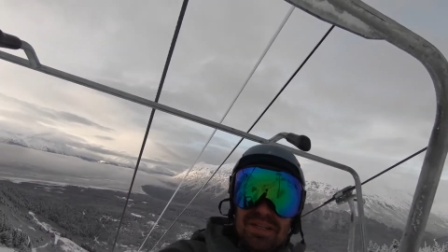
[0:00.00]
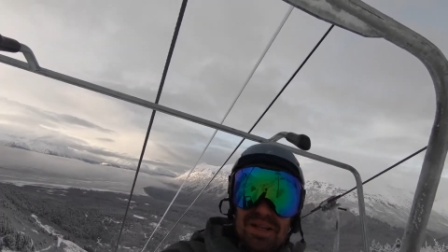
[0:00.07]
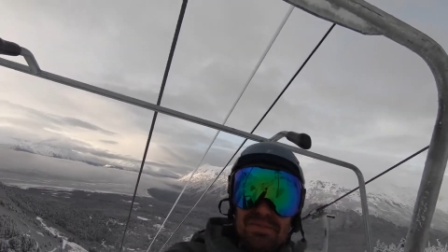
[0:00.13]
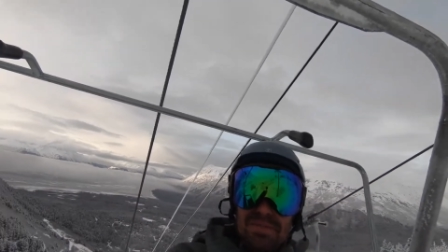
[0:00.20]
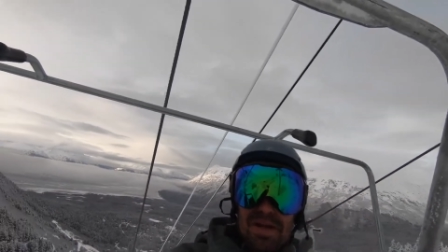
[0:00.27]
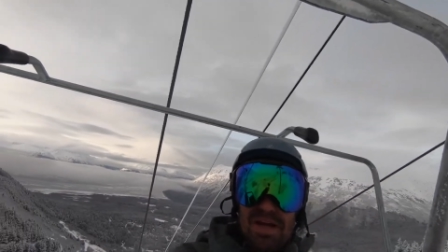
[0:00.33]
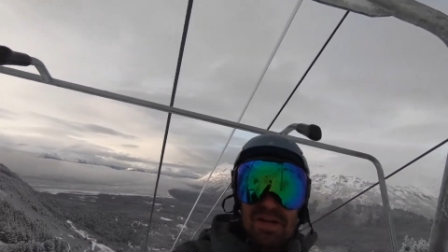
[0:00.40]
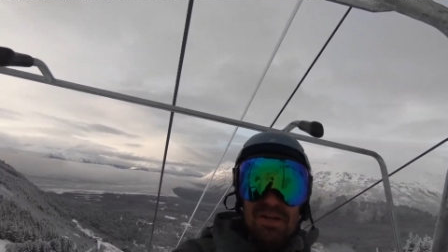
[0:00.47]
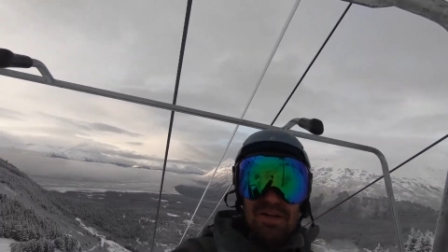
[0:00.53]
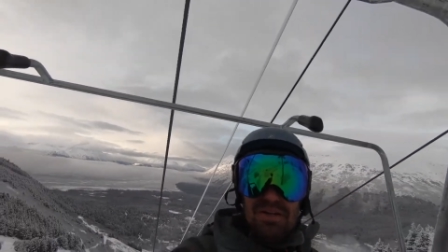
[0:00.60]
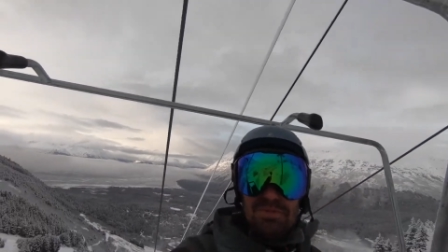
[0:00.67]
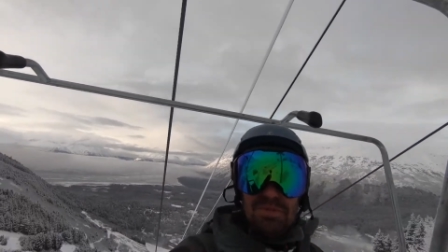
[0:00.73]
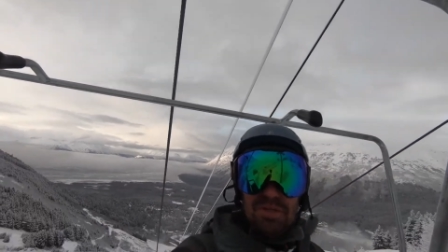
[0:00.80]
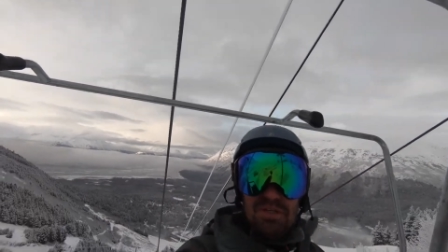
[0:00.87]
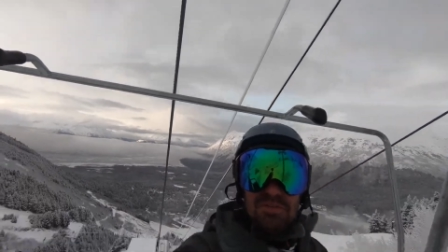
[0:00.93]
out that background, it's
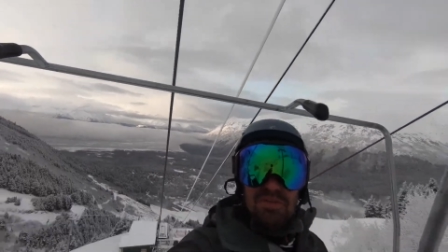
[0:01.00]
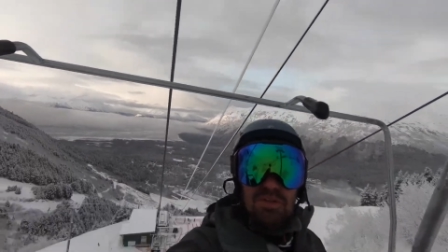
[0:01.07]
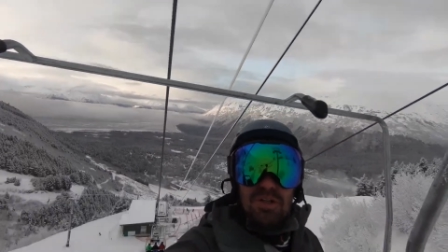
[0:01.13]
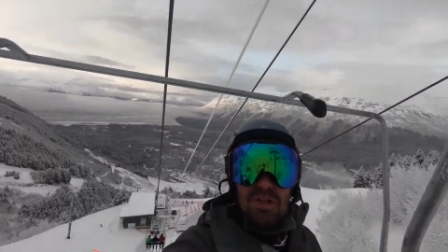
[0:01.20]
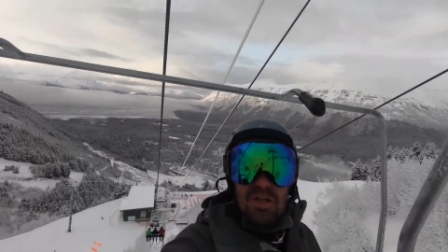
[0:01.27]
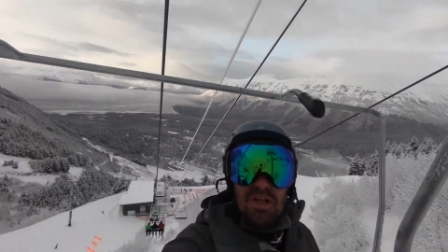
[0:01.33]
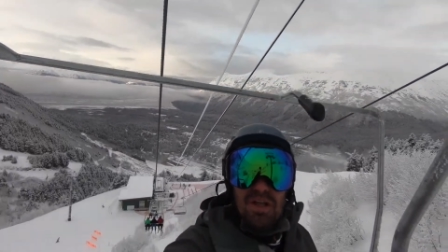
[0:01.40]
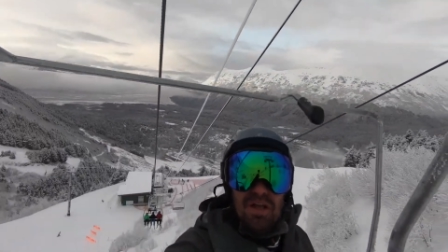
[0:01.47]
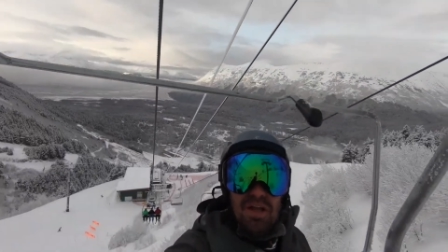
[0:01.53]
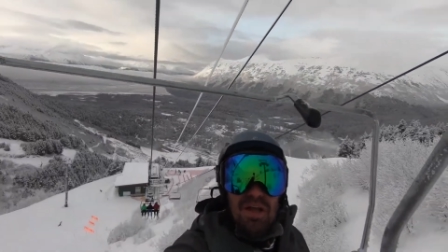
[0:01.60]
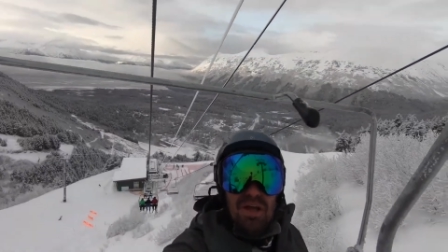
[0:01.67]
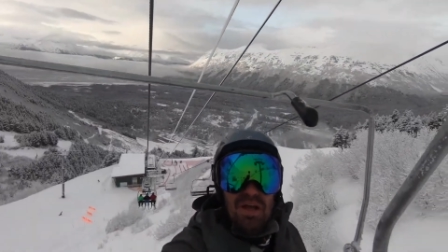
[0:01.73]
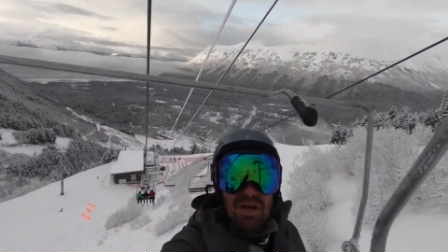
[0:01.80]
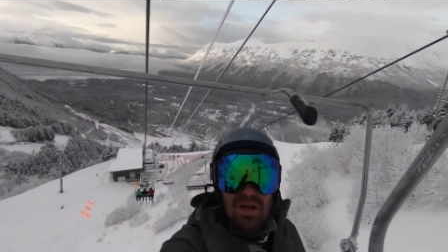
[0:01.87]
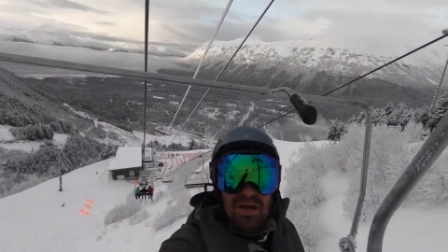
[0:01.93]
beautiful.
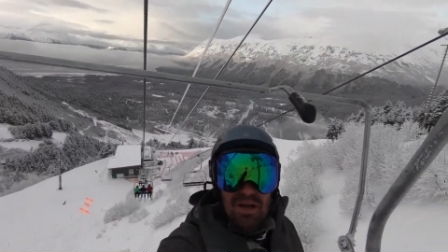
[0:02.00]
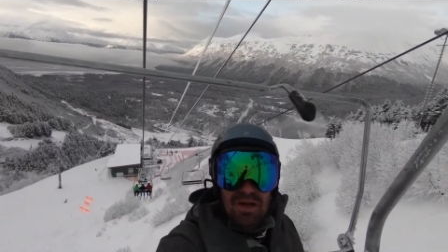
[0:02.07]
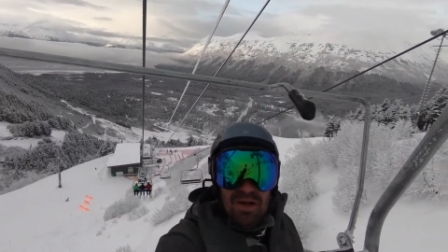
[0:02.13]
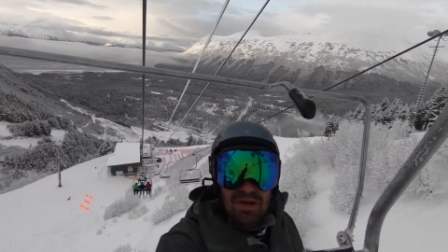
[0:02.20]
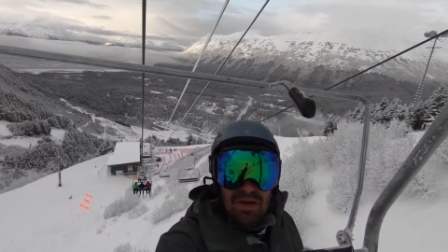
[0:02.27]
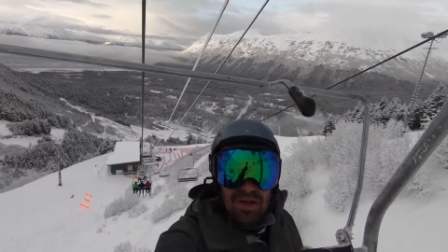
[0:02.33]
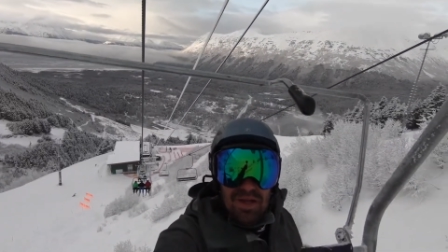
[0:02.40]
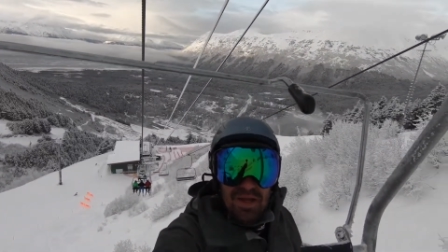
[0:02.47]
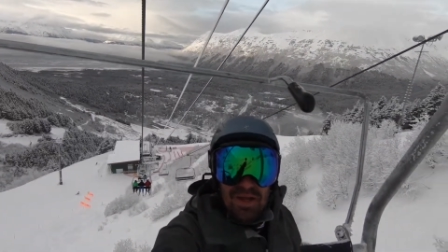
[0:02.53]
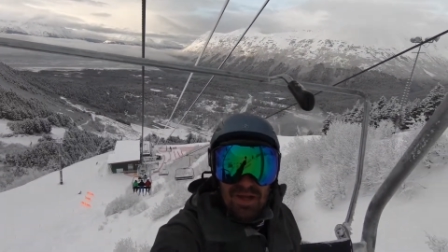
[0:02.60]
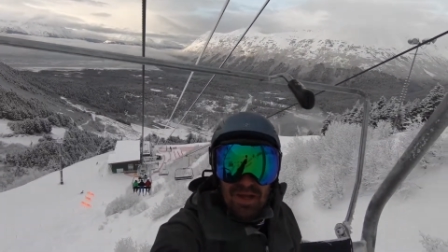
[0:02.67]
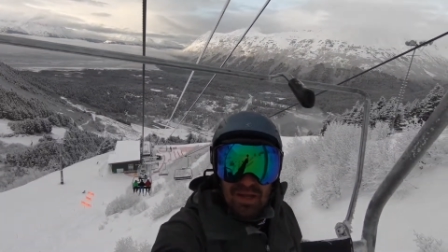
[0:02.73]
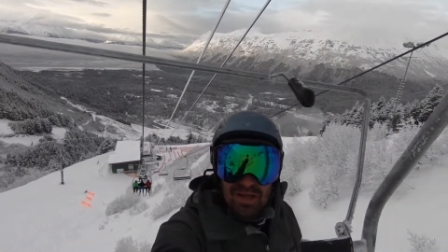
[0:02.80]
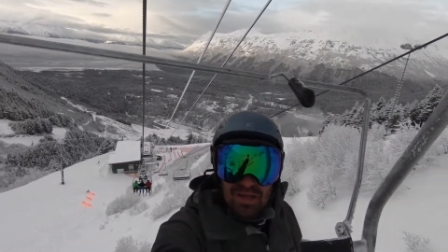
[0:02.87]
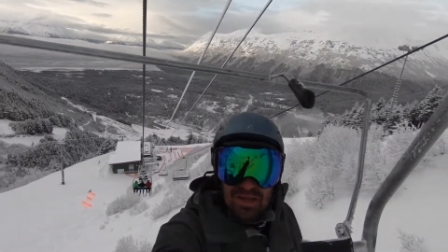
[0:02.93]
Oh yeah,
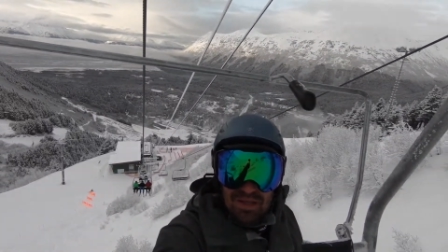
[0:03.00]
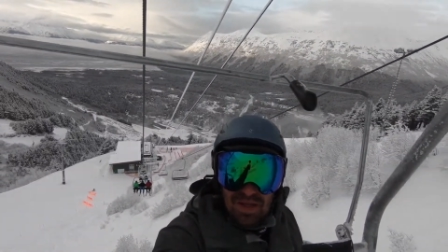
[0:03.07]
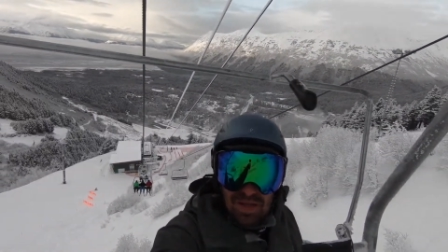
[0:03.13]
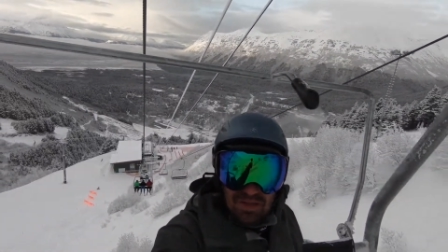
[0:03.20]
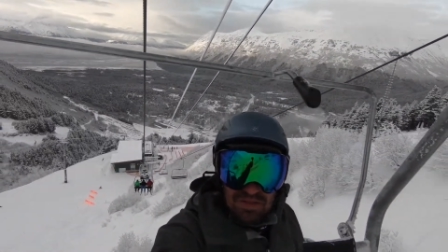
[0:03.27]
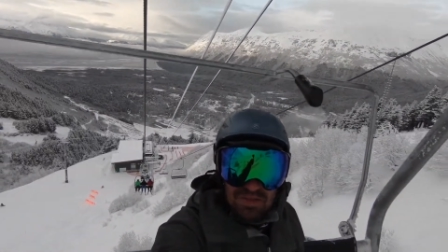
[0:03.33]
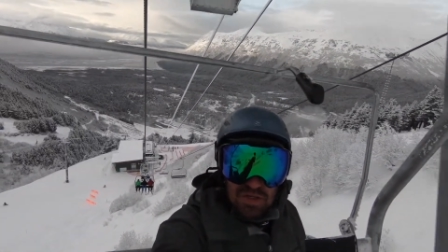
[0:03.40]
on the